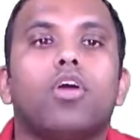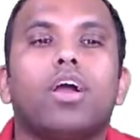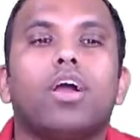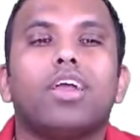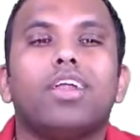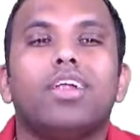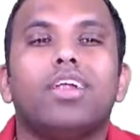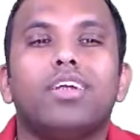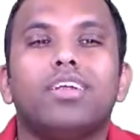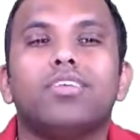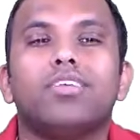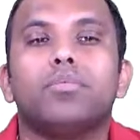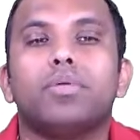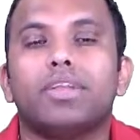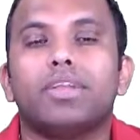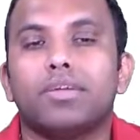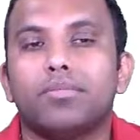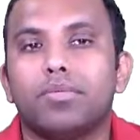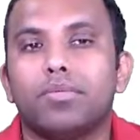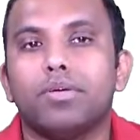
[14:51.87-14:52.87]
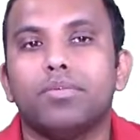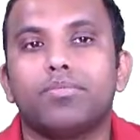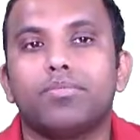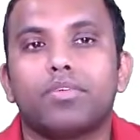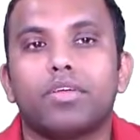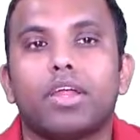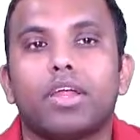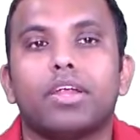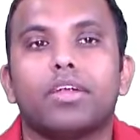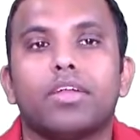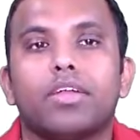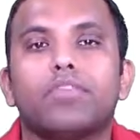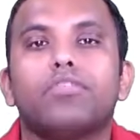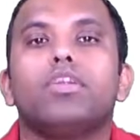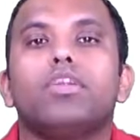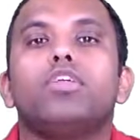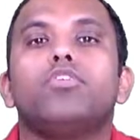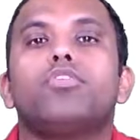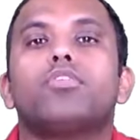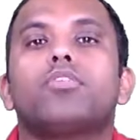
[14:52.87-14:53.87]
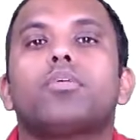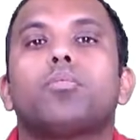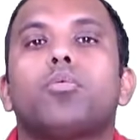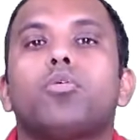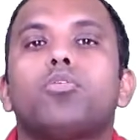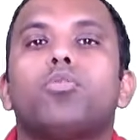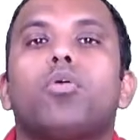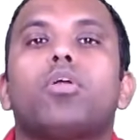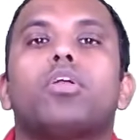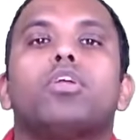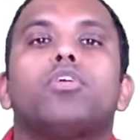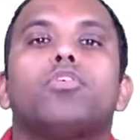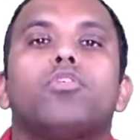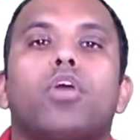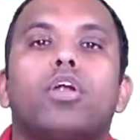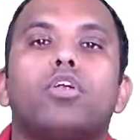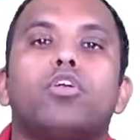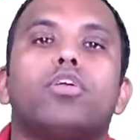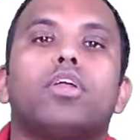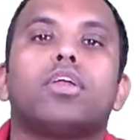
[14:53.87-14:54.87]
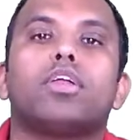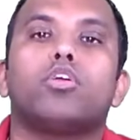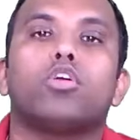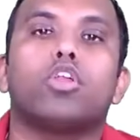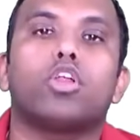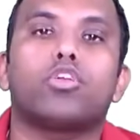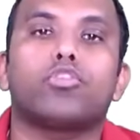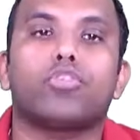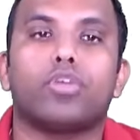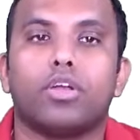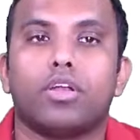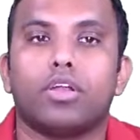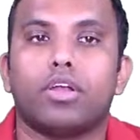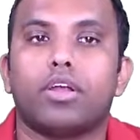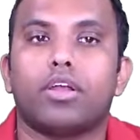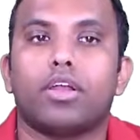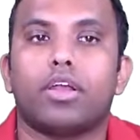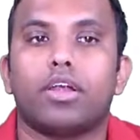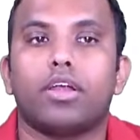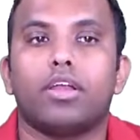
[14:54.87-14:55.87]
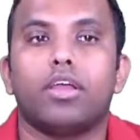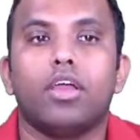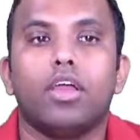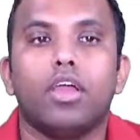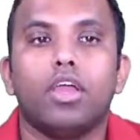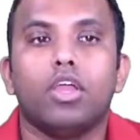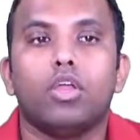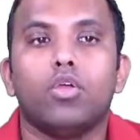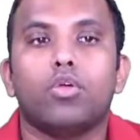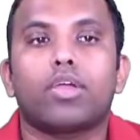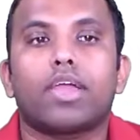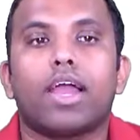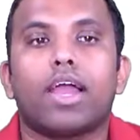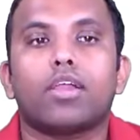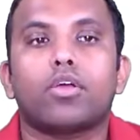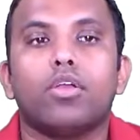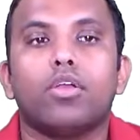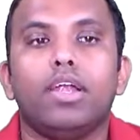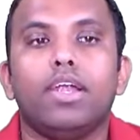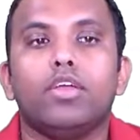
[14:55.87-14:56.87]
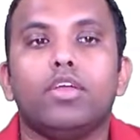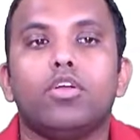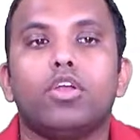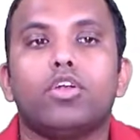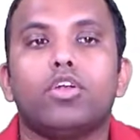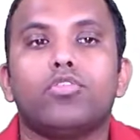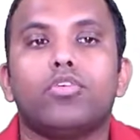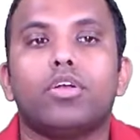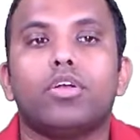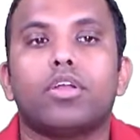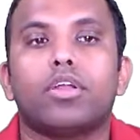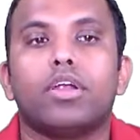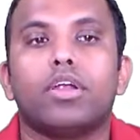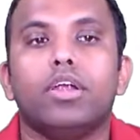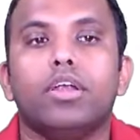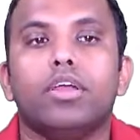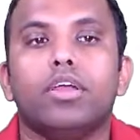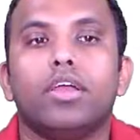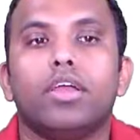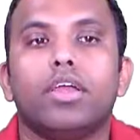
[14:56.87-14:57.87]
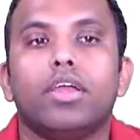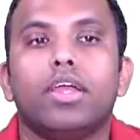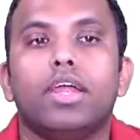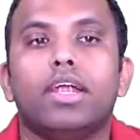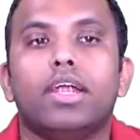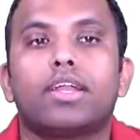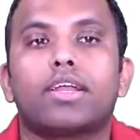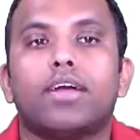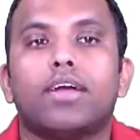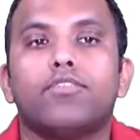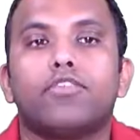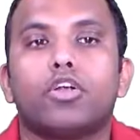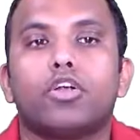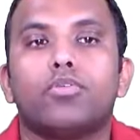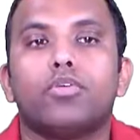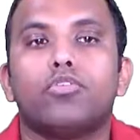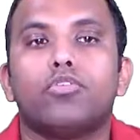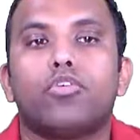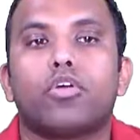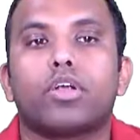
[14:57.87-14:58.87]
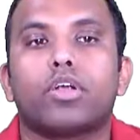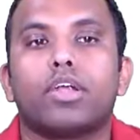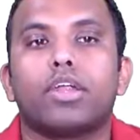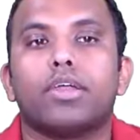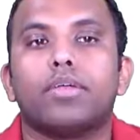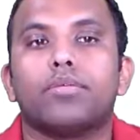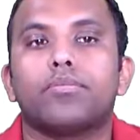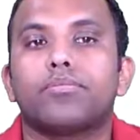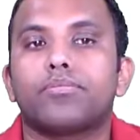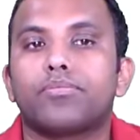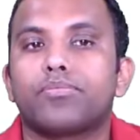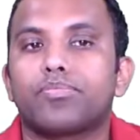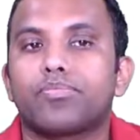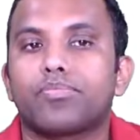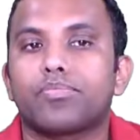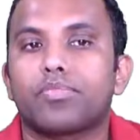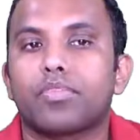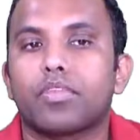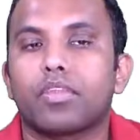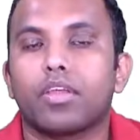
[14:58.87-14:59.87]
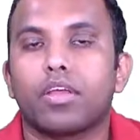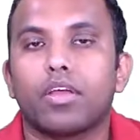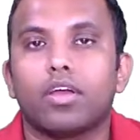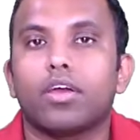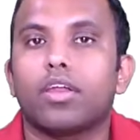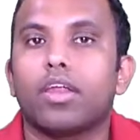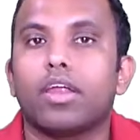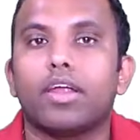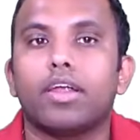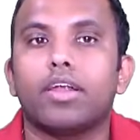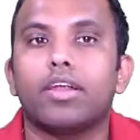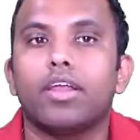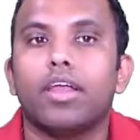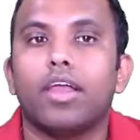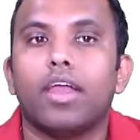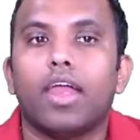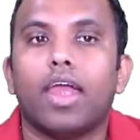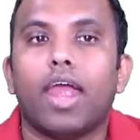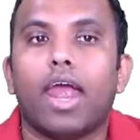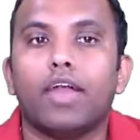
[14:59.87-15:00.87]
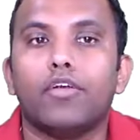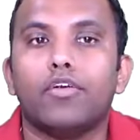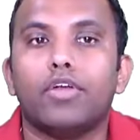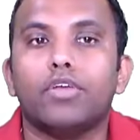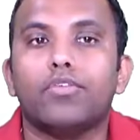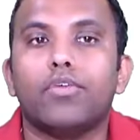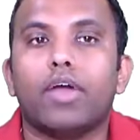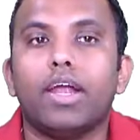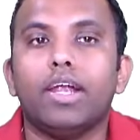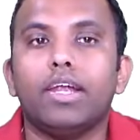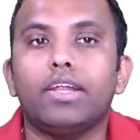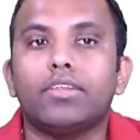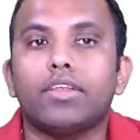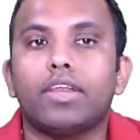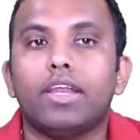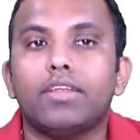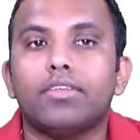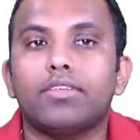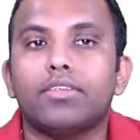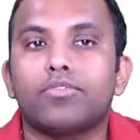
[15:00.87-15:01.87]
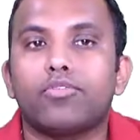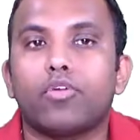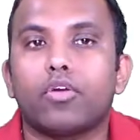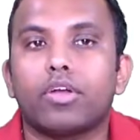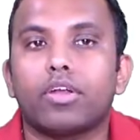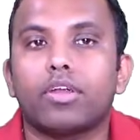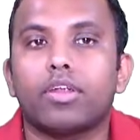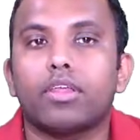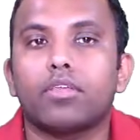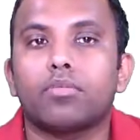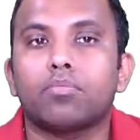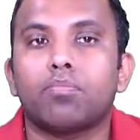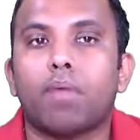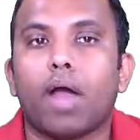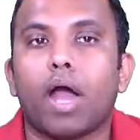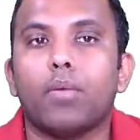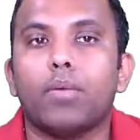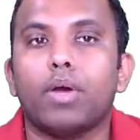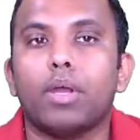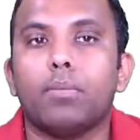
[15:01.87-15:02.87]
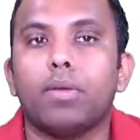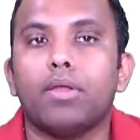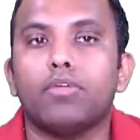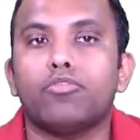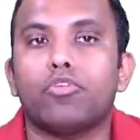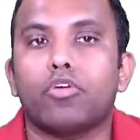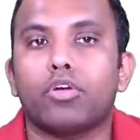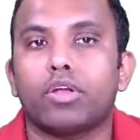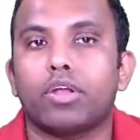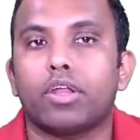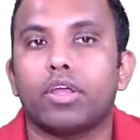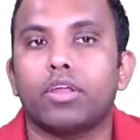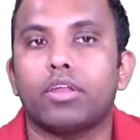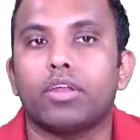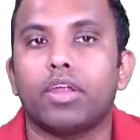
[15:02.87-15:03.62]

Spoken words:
Again, 100 is a big number, right? Even if you suppose you want to take Euler of 100, right? You calculate Euler of 100, it comes out to be 40, right? And you divide this power by 40,